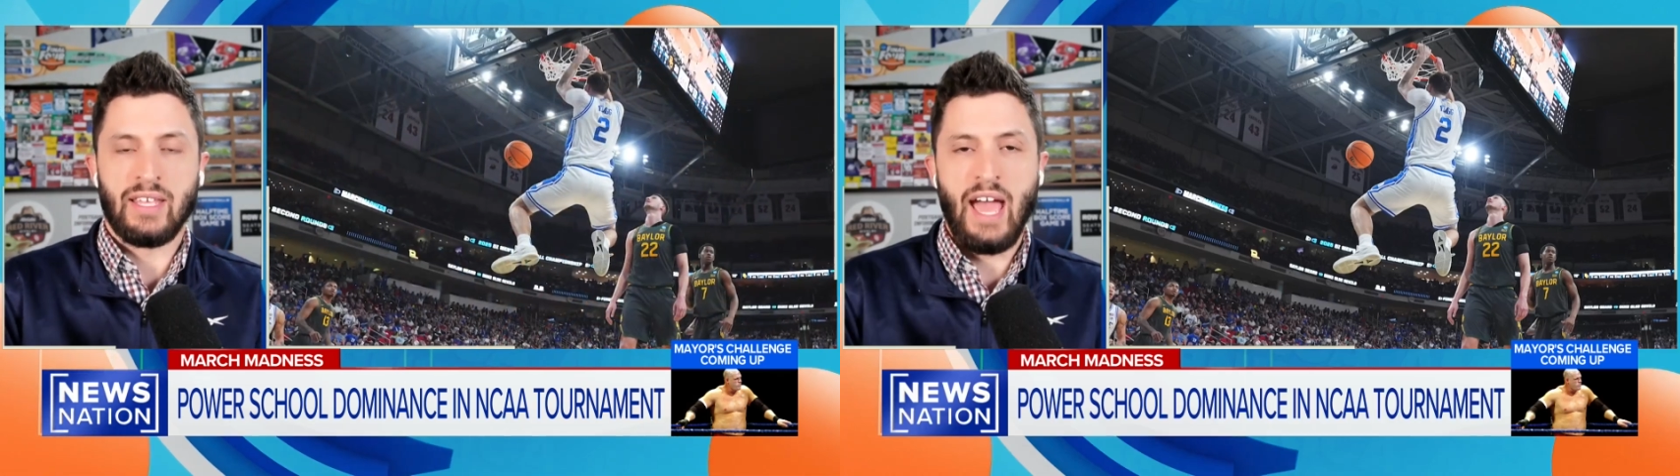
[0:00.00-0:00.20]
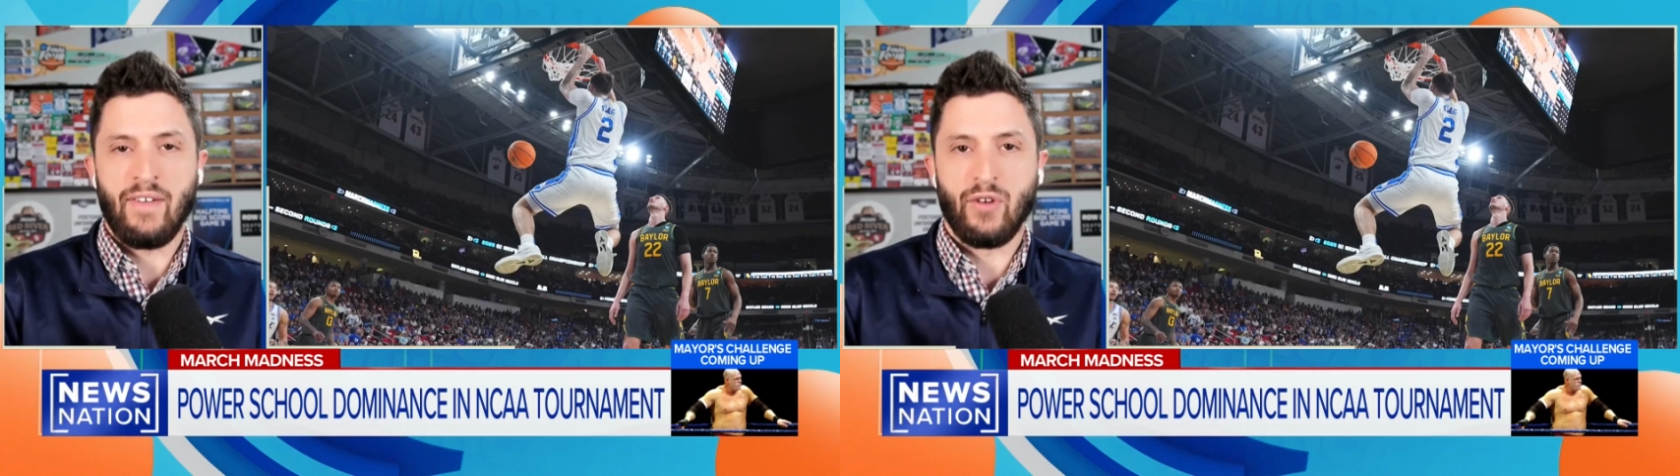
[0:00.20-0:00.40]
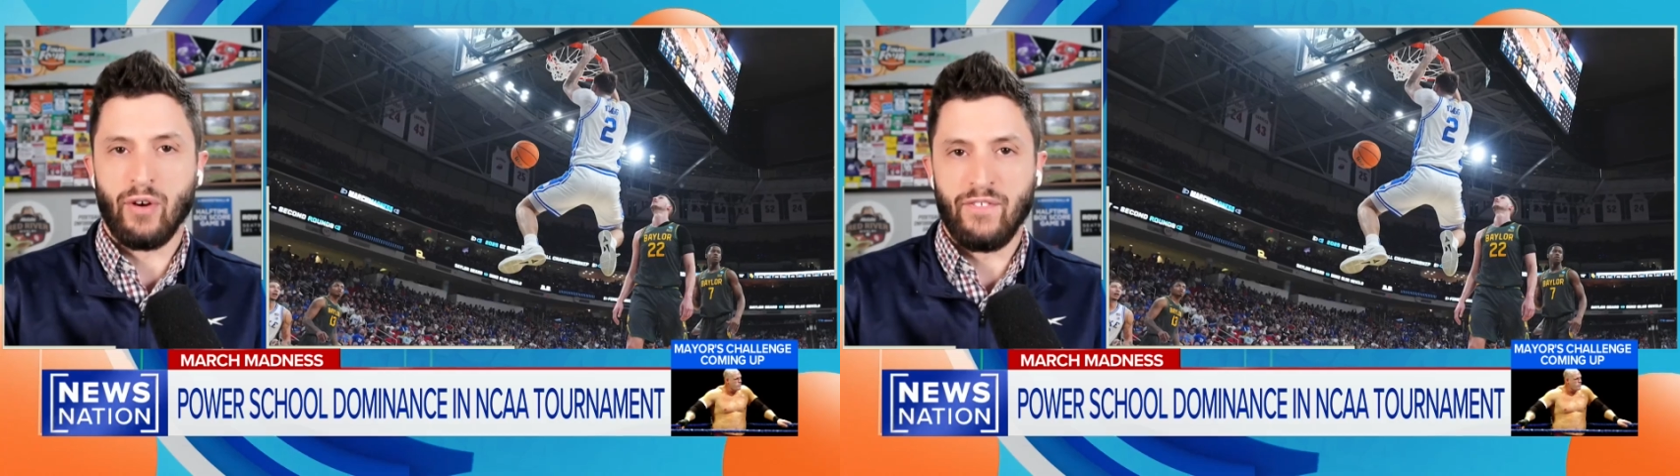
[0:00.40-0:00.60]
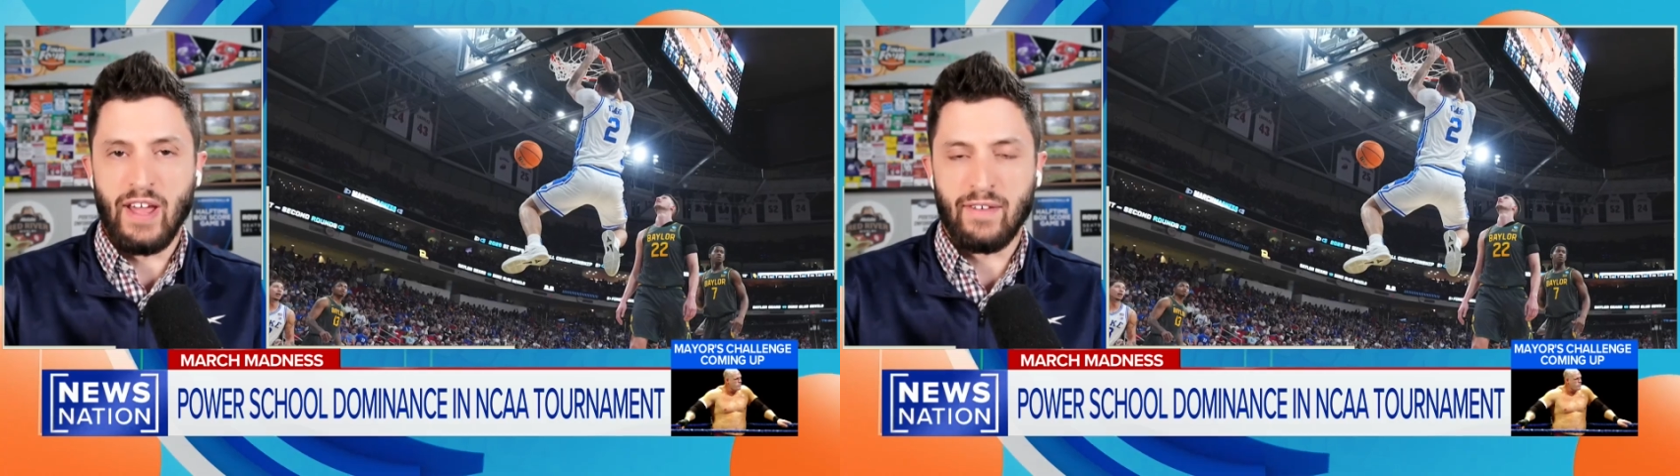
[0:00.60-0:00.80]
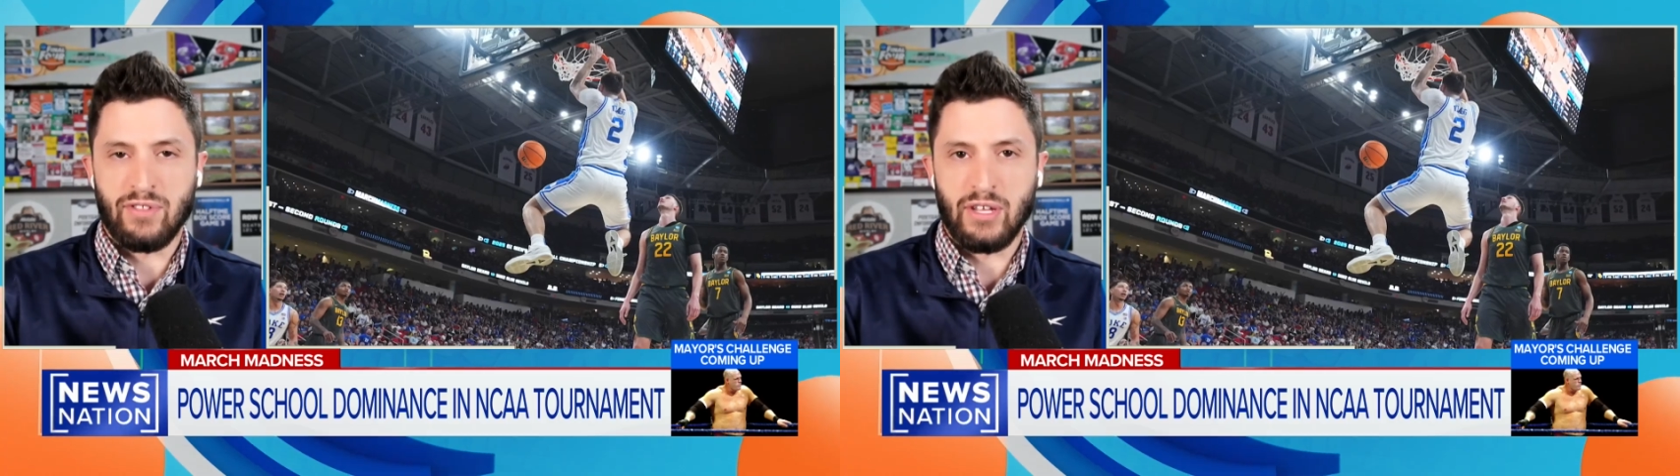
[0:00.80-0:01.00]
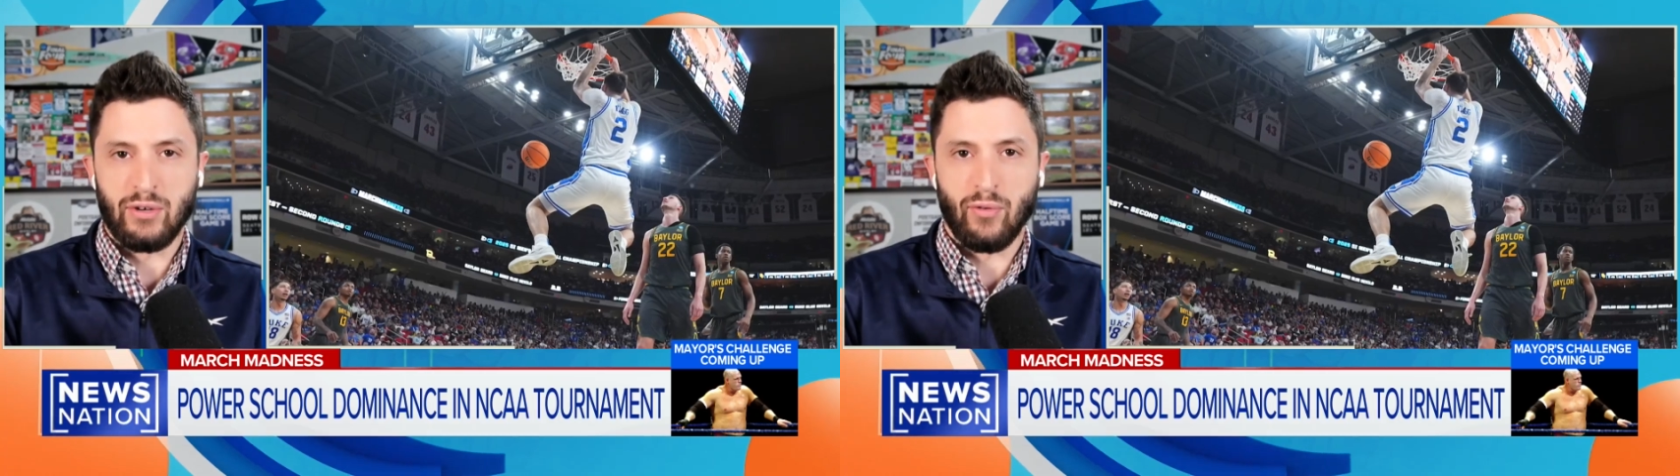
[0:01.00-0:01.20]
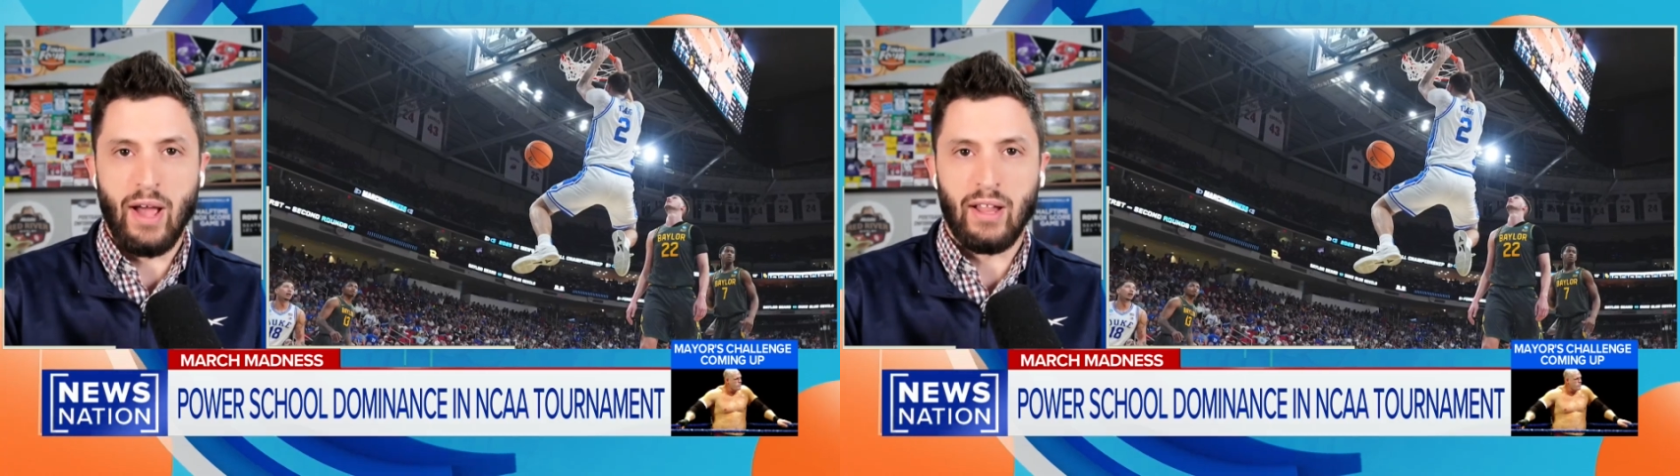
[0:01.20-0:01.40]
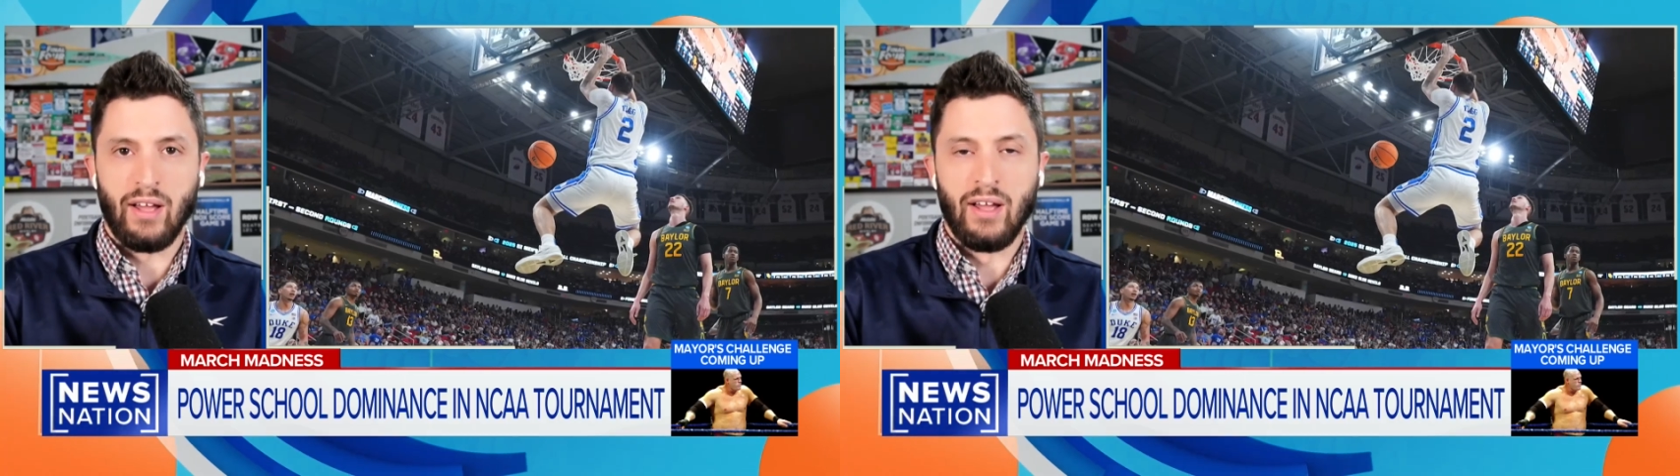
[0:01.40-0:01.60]
yeah, if you're a fan of
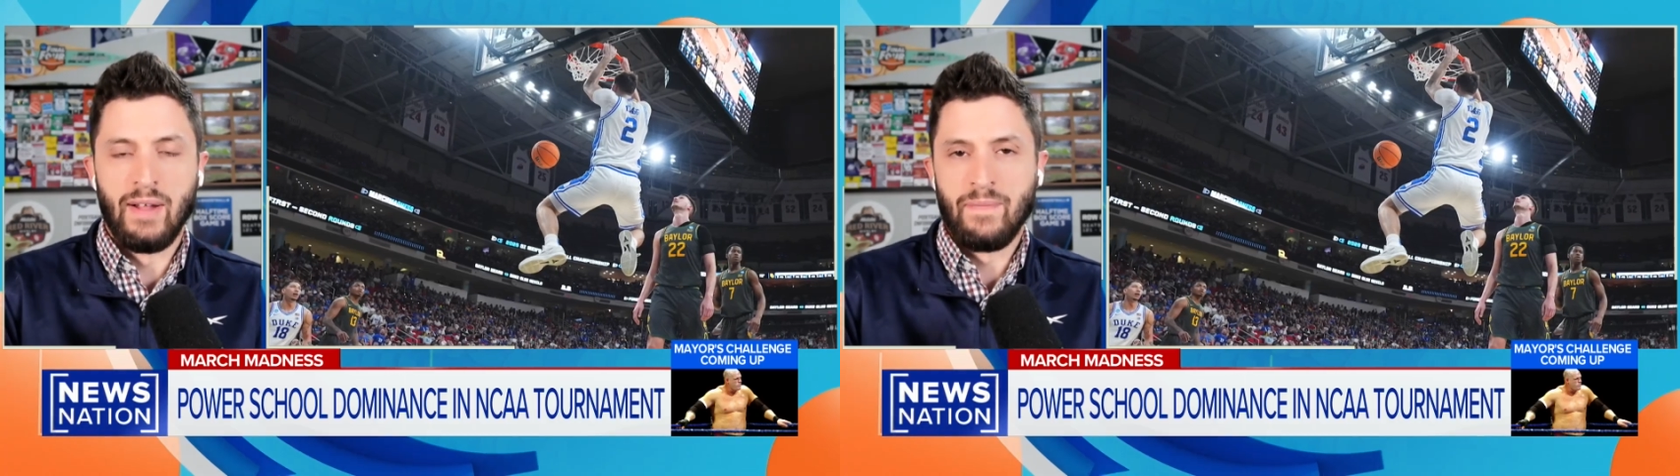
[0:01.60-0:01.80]
Cinderella,